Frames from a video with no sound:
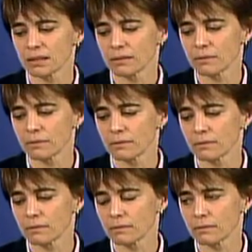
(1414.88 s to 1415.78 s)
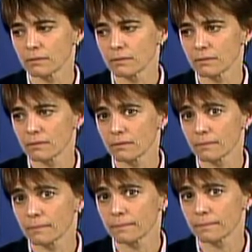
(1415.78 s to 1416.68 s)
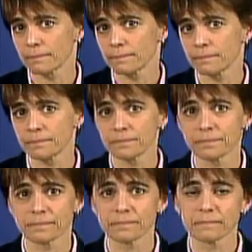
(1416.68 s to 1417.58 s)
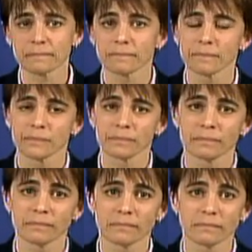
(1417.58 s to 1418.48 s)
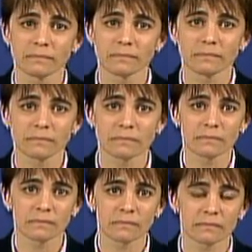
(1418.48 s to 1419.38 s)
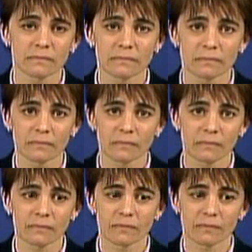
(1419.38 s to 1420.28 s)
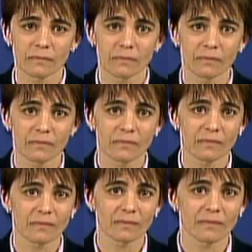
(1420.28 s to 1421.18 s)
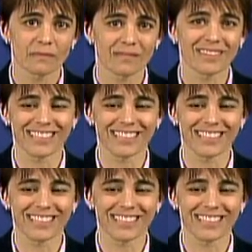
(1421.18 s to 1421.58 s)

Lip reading: [no speech]